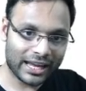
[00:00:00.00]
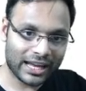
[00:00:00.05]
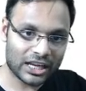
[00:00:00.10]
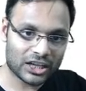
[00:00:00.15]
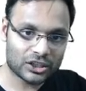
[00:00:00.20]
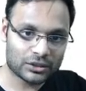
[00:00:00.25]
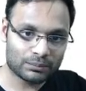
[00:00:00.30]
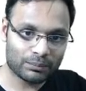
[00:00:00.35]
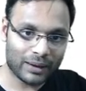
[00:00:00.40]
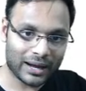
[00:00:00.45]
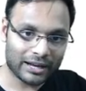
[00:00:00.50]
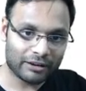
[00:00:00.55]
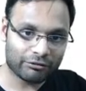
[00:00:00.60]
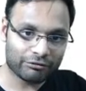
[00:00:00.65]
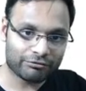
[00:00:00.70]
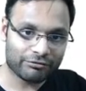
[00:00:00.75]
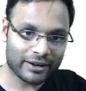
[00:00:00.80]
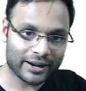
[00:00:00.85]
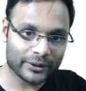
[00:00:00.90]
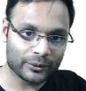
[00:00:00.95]
8 by
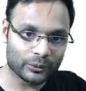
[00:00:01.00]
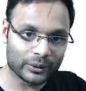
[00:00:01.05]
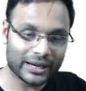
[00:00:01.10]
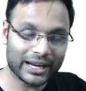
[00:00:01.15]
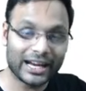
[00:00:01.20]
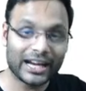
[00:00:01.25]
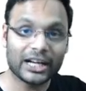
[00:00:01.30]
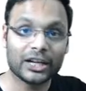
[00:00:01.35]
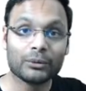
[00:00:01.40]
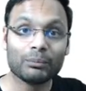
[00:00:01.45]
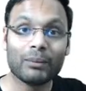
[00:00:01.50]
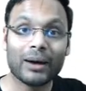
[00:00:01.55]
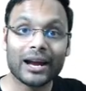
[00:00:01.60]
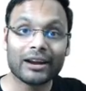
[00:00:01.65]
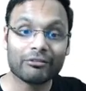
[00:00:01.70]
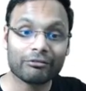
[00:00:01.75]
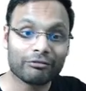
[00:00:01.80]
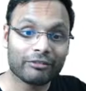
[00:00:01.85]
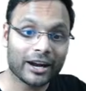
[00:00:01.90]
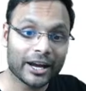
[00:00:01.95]
5. 8 by
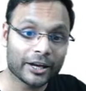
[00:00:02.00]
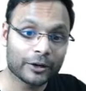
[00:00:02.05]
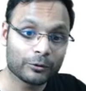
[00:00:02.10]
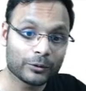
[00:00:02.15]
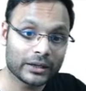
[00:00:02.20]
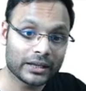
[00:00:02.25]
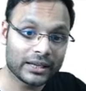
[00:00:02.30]
5